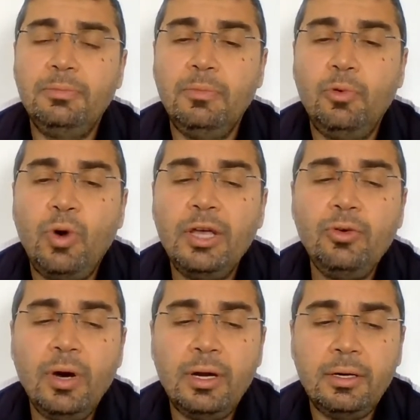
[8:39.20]
why
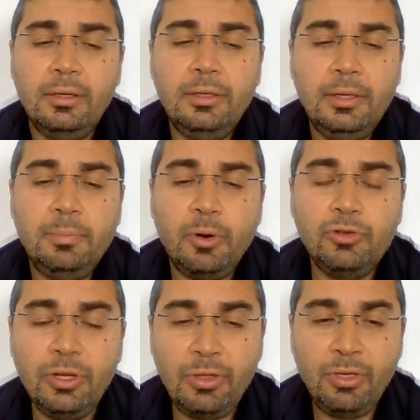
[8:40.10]
you are
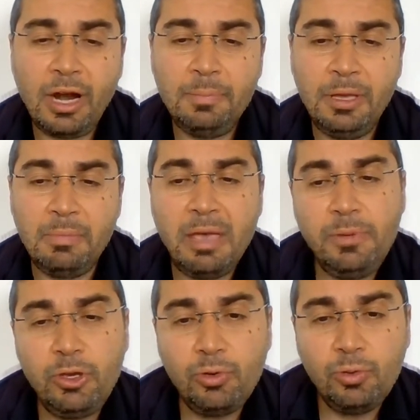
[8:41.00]
approaching the therapy?
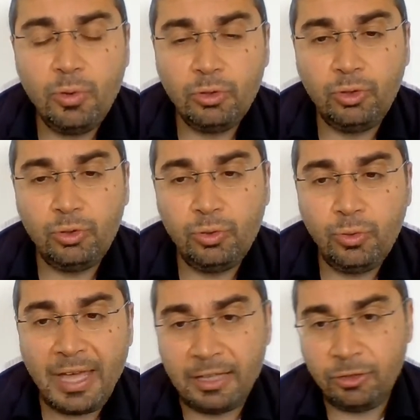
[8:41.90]
Maybe you want to
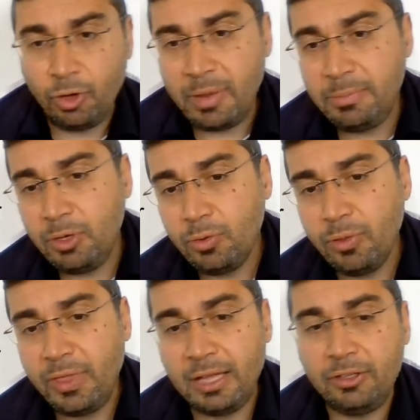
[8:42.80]
do that, or maybe you
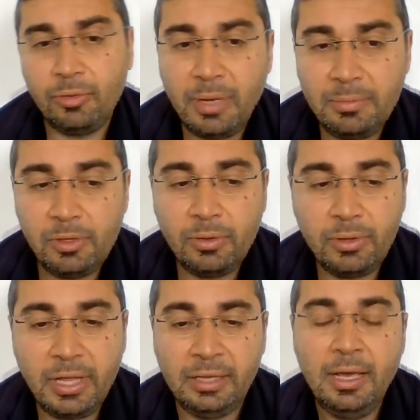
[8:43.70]
want that, or maybe
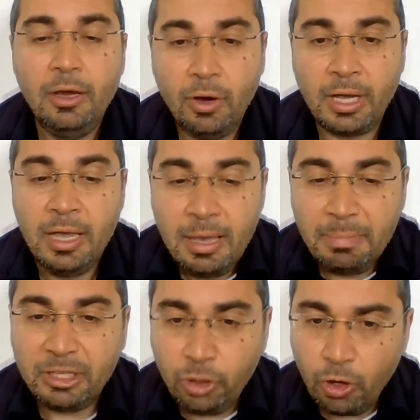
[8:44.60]
that. Okay,
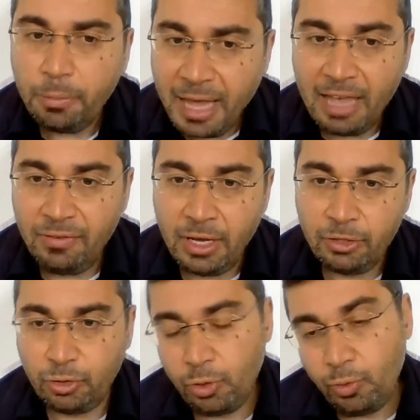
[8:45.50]
but your behavior.
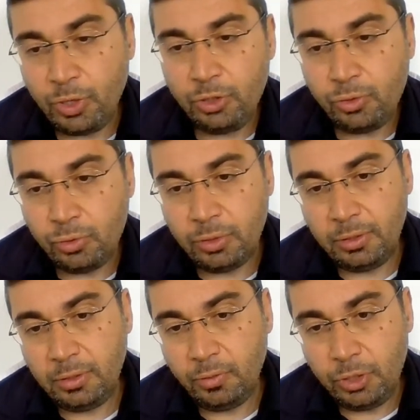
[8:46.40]
So when
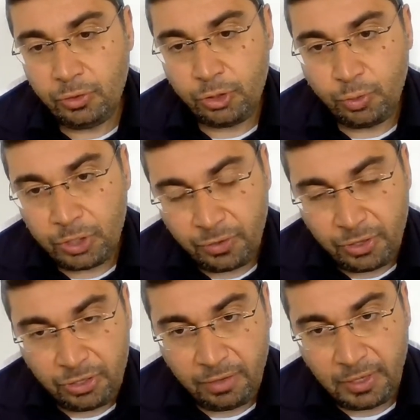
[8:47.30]
you switch
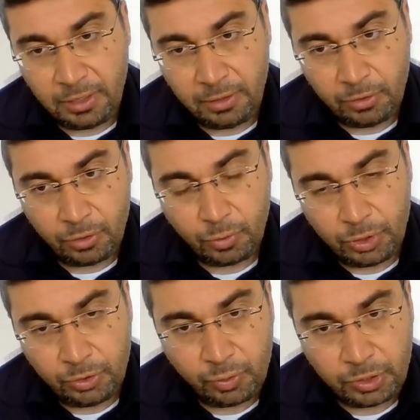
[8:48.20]
the TV,
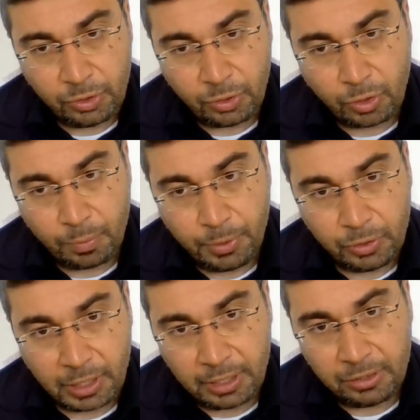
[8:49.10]
when you switch your
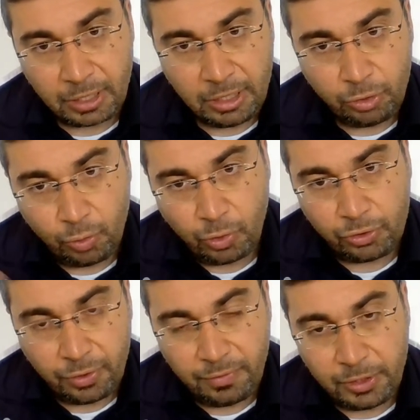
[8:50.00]
computer, internet to
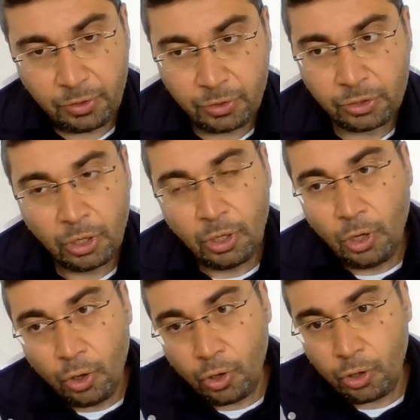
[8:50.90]
watch the videos,
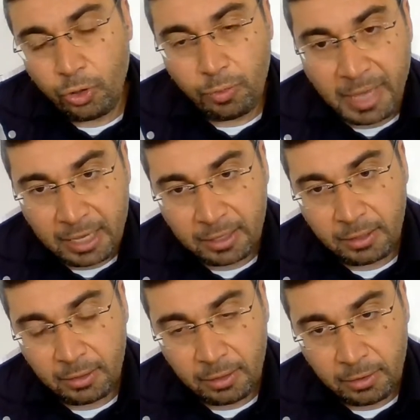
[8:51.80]
or
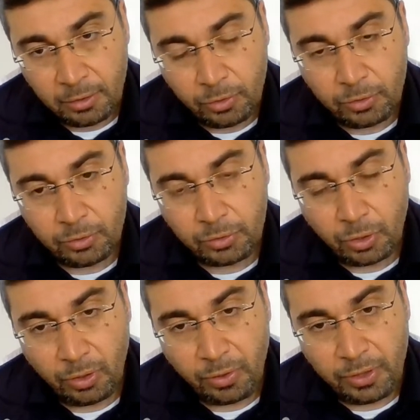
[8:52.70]
you
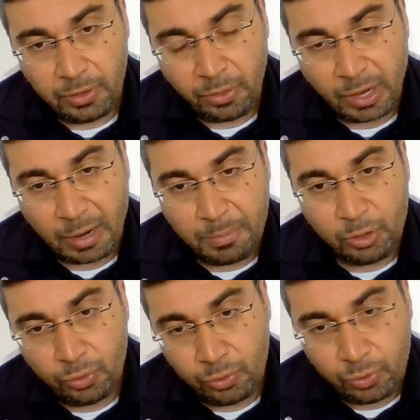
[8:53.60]
call the
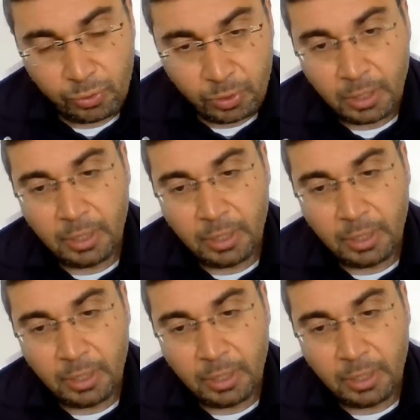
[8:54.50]
therapy to do,